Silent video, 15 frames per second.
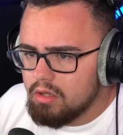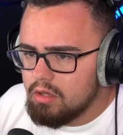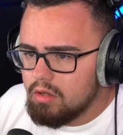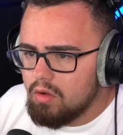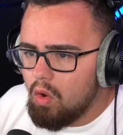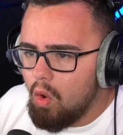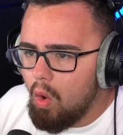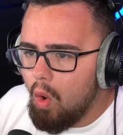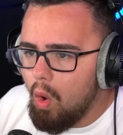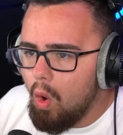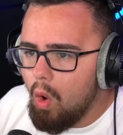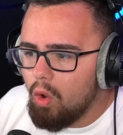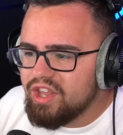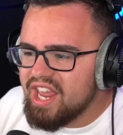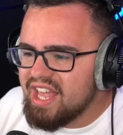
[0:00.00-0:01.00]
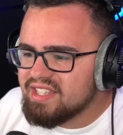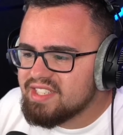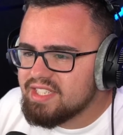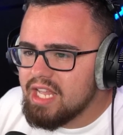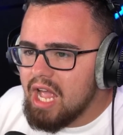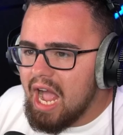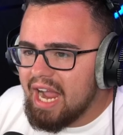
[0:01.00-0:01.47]
Oh,
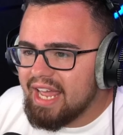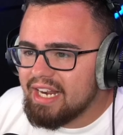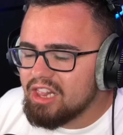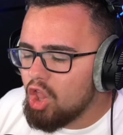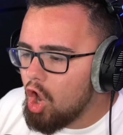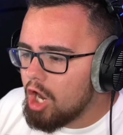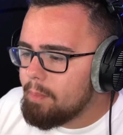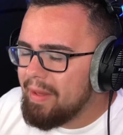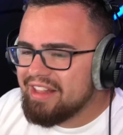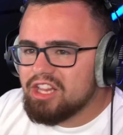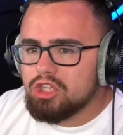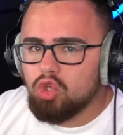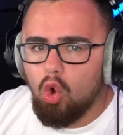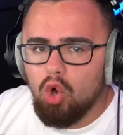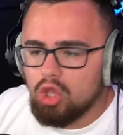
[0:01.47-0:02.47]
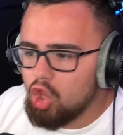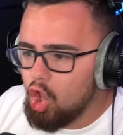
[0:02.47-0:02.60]
yes. I got a lockpick the door.